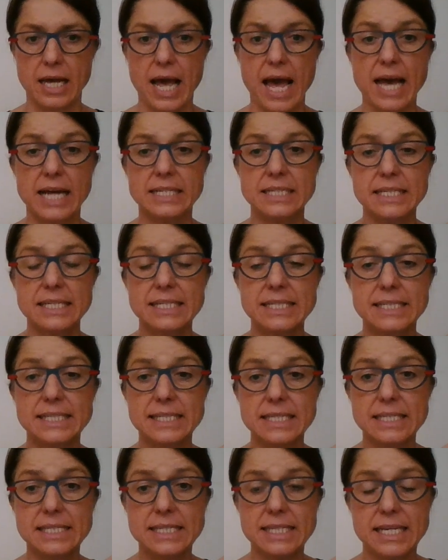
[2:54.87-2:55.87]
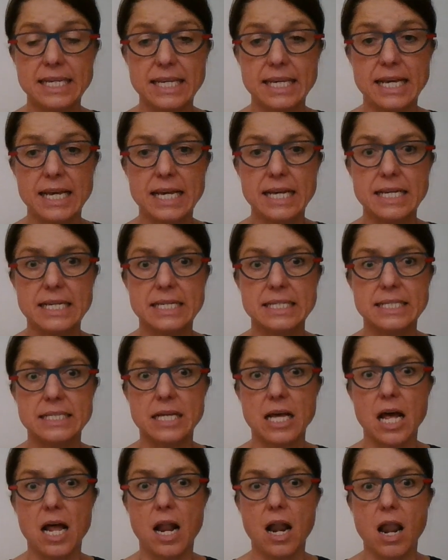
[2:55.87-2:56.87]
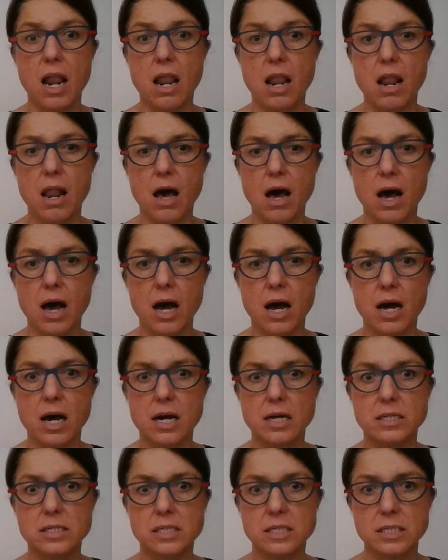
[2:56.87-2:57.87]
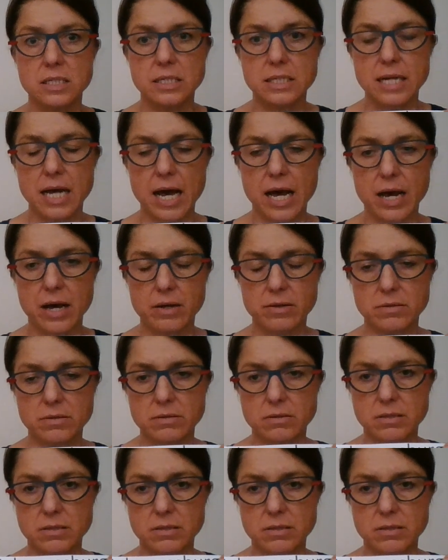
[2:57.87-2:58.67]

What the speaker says: And a city is a large town.